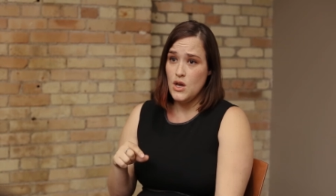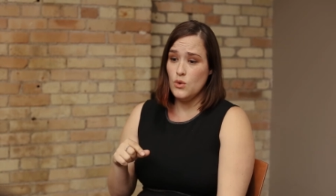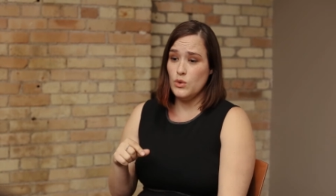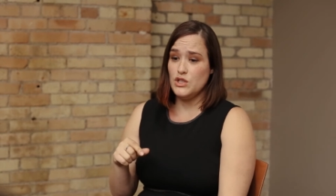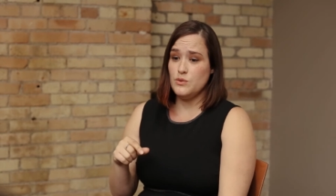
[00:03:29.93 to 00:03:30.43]

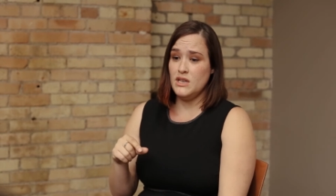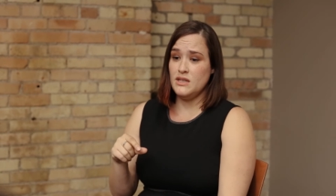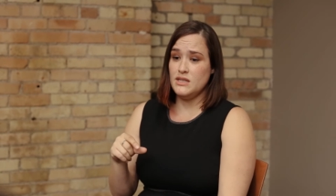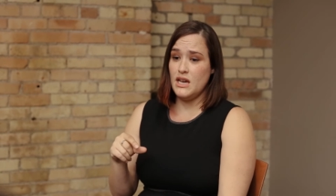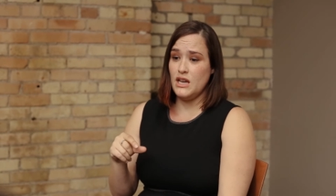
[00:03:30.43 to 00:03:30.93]
which
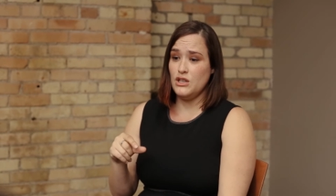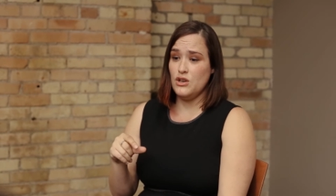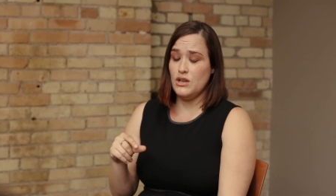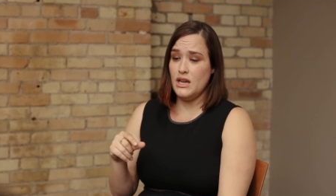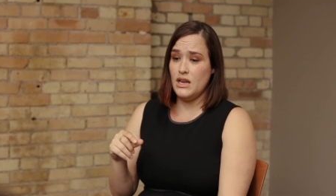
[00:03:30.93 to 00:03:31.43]
means that
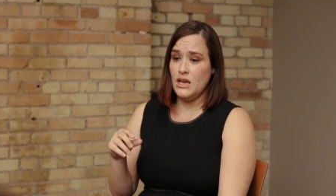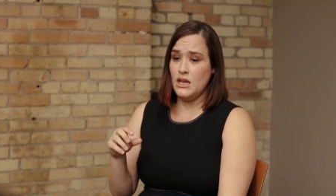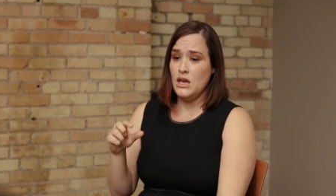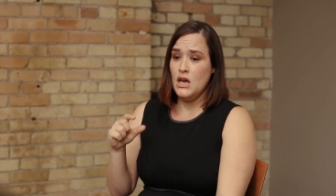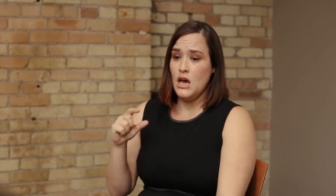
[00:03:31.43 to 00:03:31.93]
you're getting